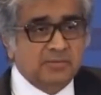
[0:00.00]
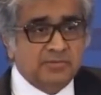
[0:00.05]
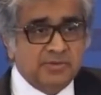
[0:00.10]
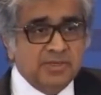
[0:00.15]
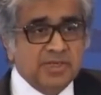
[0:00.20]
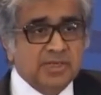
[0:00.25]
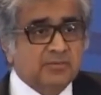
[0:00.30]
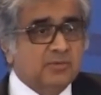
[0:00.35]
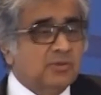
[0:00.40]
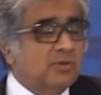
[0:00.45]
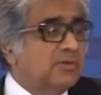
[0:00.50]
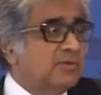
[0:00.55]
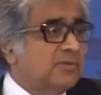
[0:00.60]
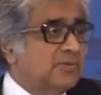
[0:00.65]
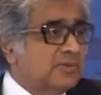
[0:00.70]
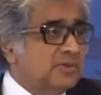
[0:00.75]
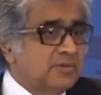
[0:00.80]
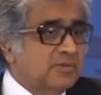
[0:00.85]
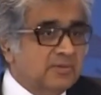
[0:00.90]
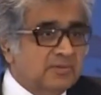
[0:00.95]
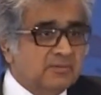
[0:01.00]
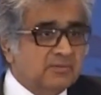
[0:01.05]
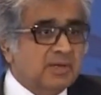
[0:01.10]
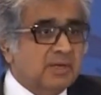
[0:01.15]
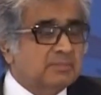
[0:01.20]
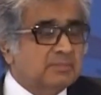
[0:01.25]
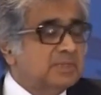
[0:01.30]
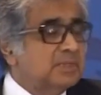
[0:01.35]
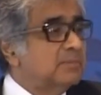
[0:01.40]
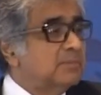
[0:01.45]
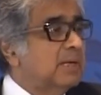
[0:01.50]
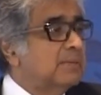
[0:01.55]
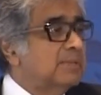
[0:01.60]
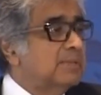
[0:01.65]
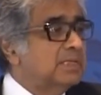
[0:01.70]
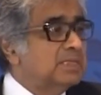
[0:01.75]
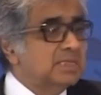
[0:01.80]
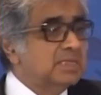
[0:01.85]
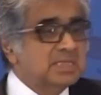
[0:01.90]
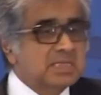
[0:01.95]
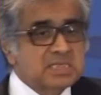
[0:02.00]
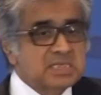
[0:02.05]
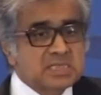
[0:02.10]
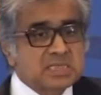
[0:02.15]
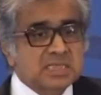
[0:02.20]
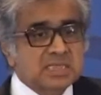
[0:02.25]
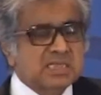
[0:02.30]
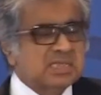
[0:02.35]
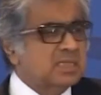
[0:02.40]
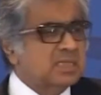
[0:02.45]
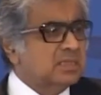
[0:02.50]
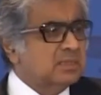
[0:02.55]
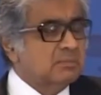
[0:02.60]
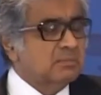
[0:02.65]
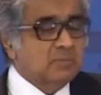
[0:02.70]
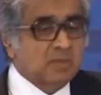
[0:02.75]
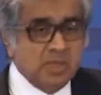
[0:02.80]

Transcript: Three solicitors interrupted my meetings and said, Sir,